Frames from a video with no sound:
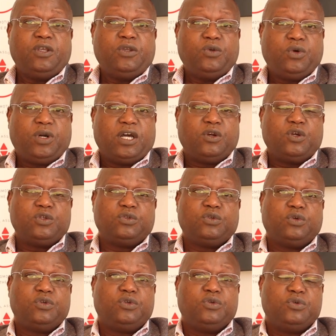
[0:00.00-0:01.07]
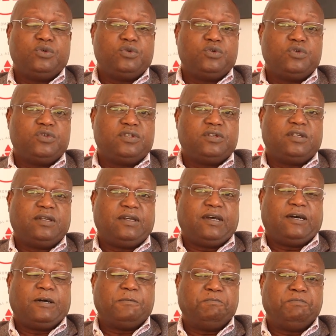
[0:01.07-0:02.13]
You can also use
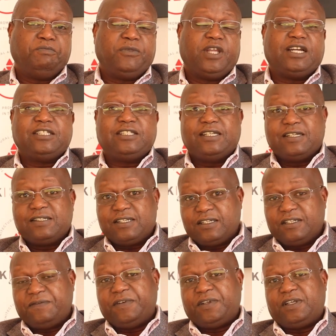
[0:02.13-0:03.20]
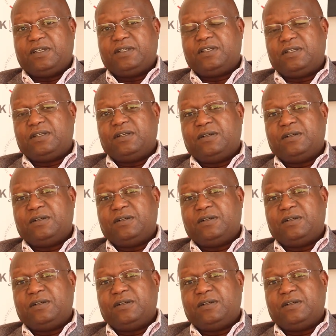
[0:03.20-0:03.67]
a share certificate